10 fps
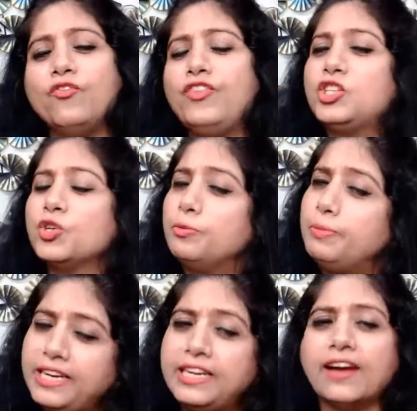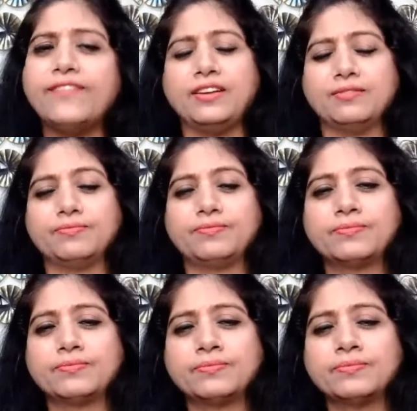We should be loving.
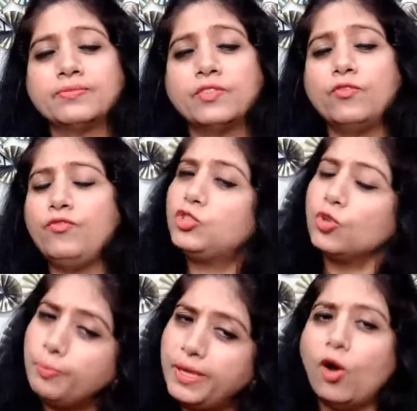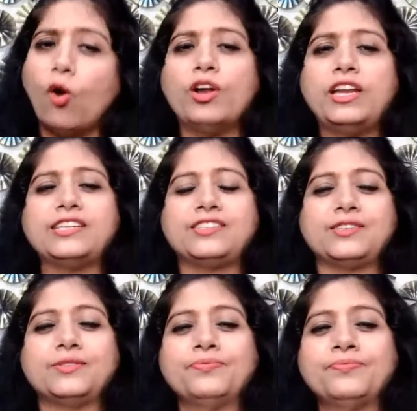We should be
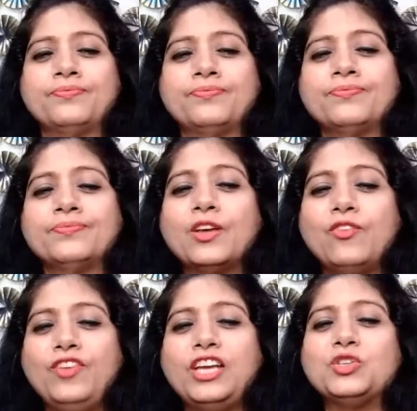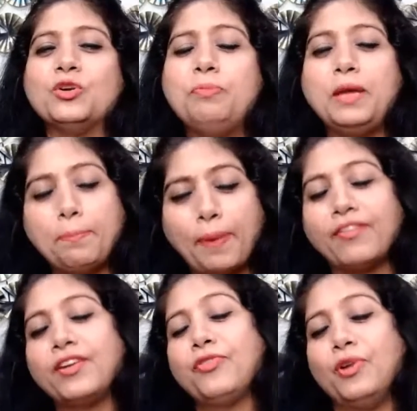honest. We should be
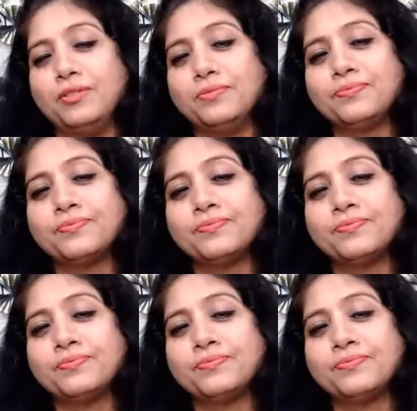powerful,